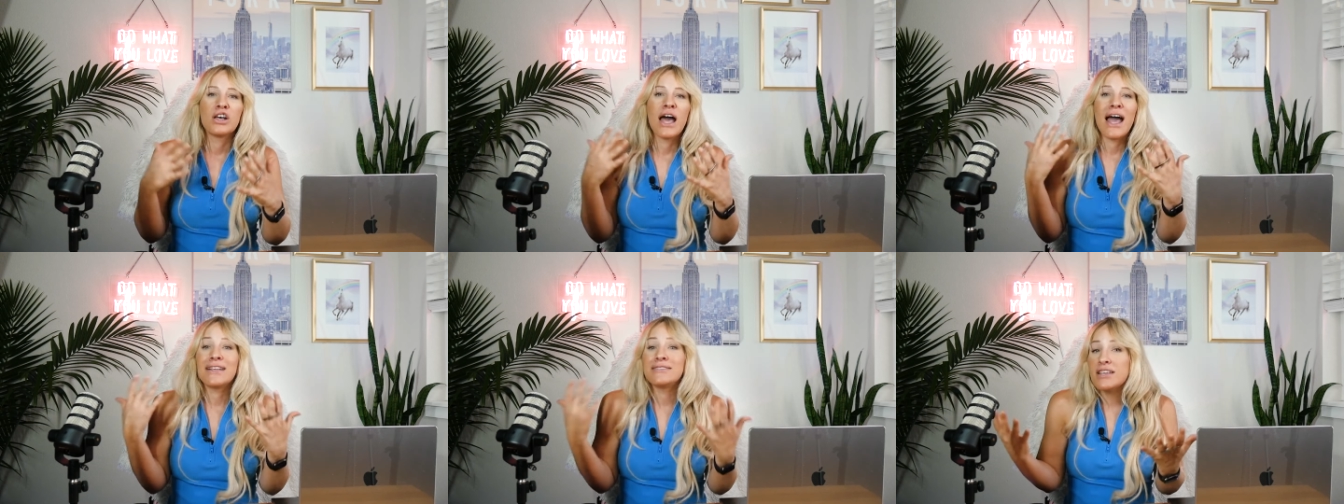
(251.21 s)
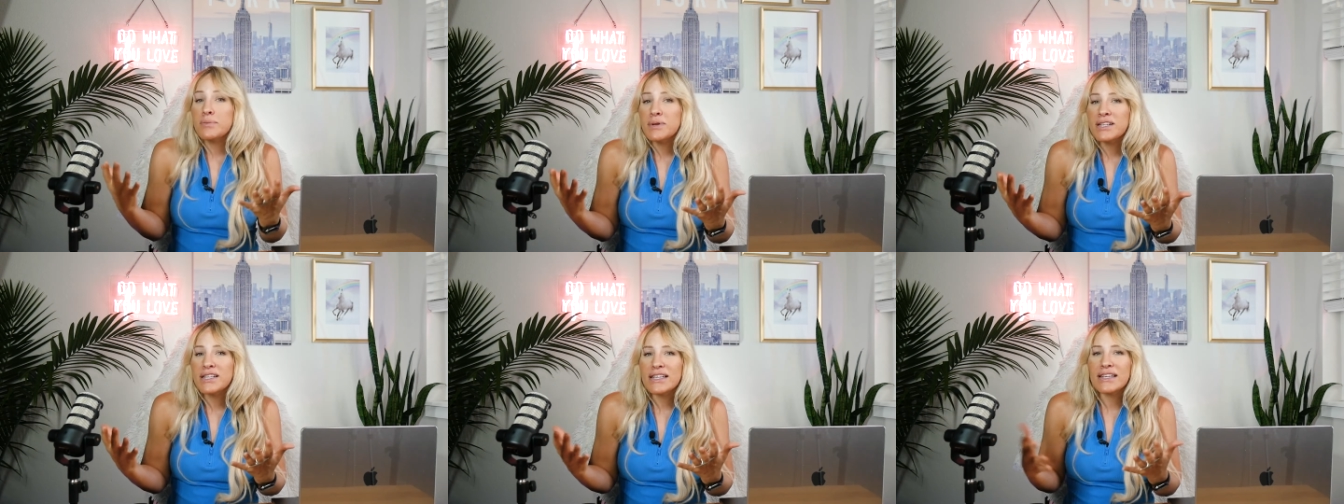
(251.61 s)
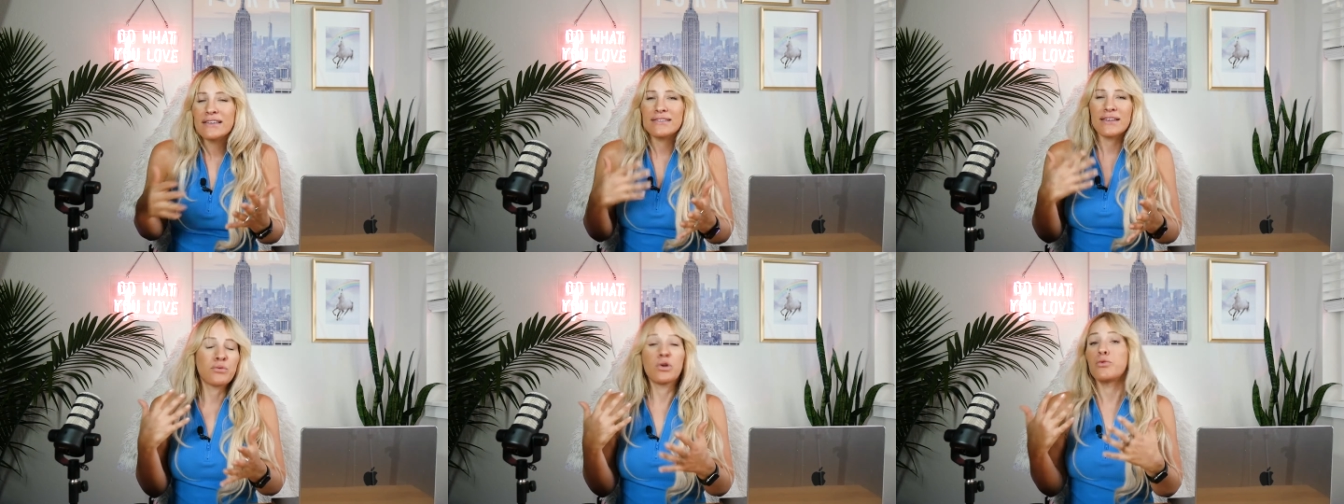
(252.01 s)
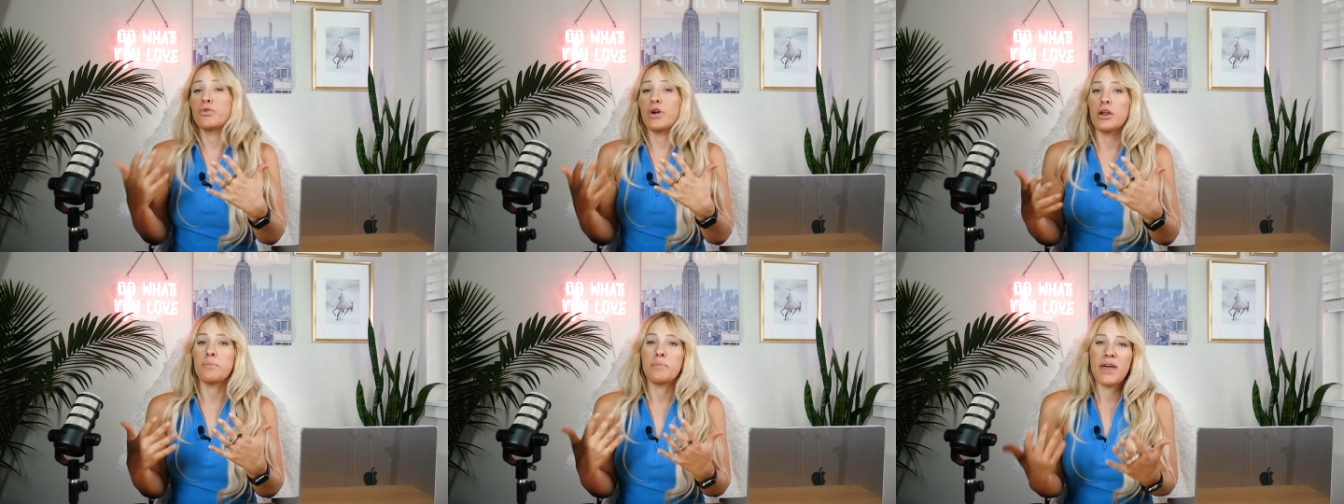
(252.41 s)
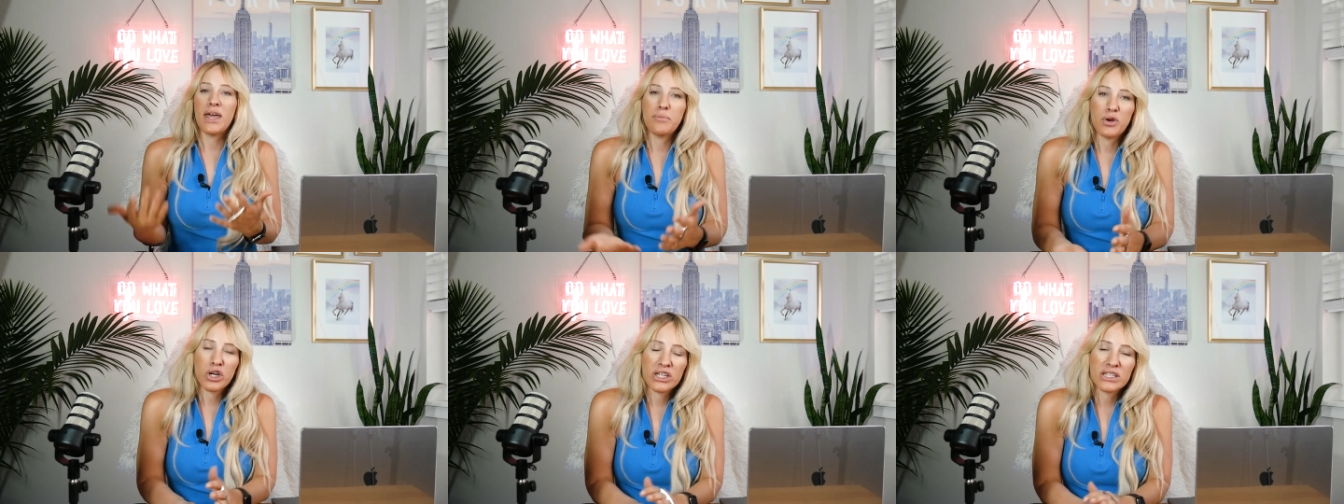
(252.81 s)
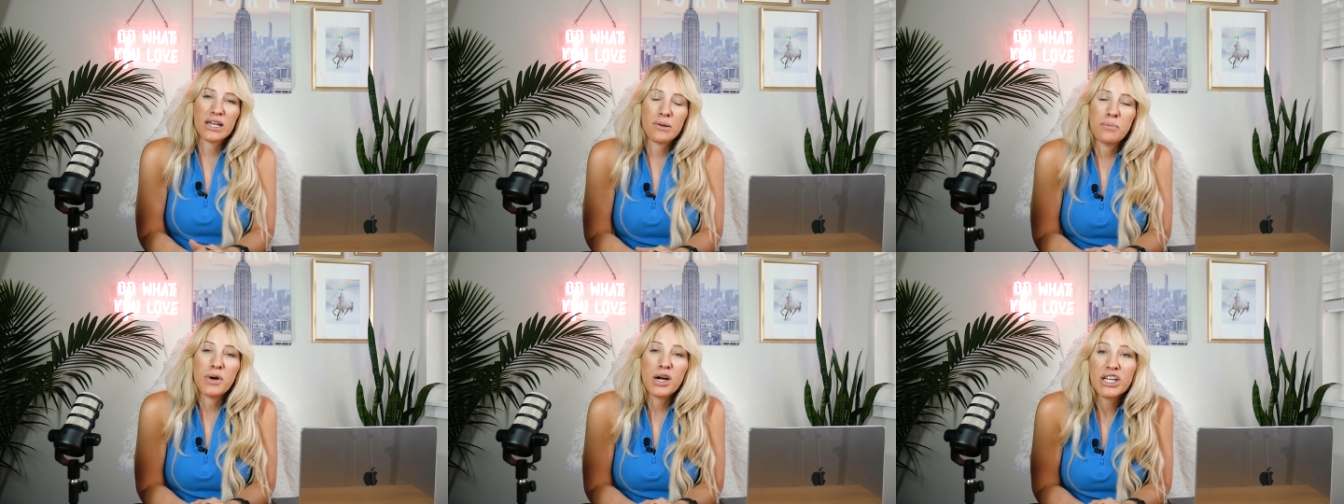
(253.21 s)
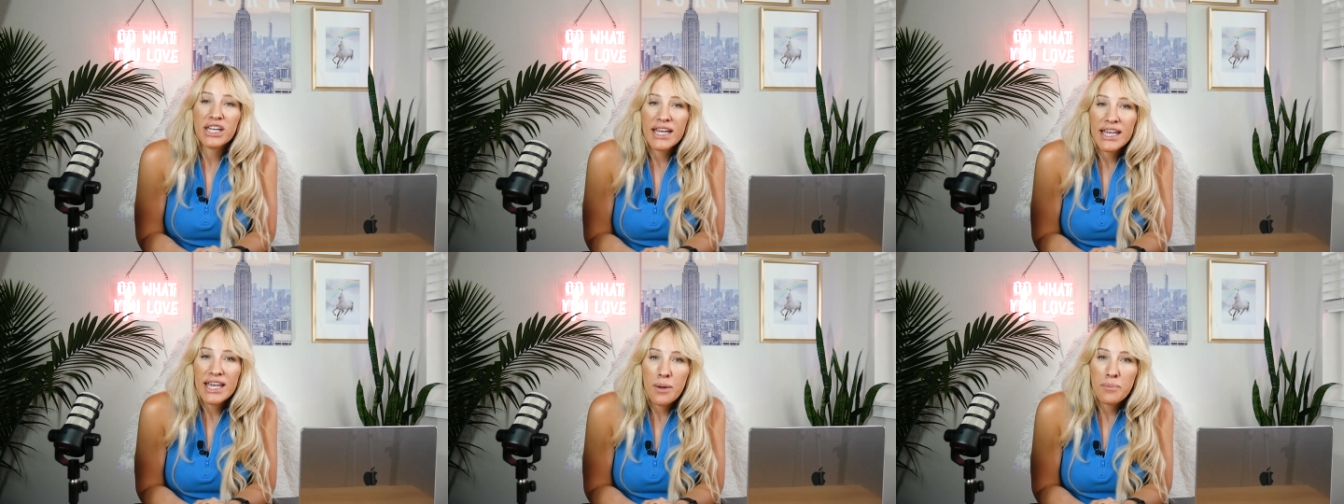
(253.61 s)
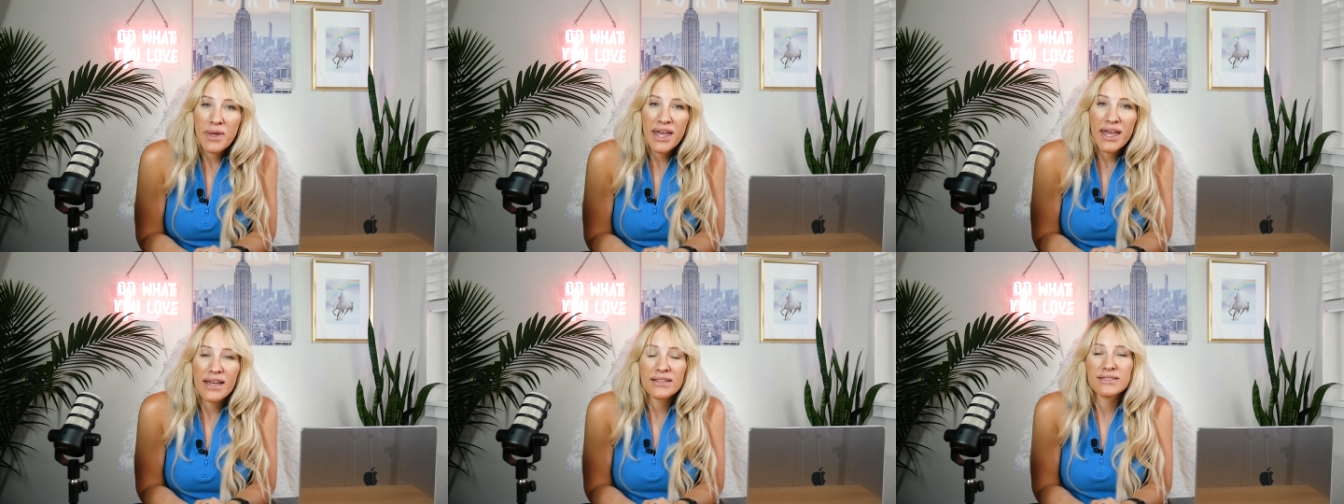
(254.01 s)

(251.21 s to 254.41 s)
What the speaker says: And typically, they will run pay-per-click marketing campaigns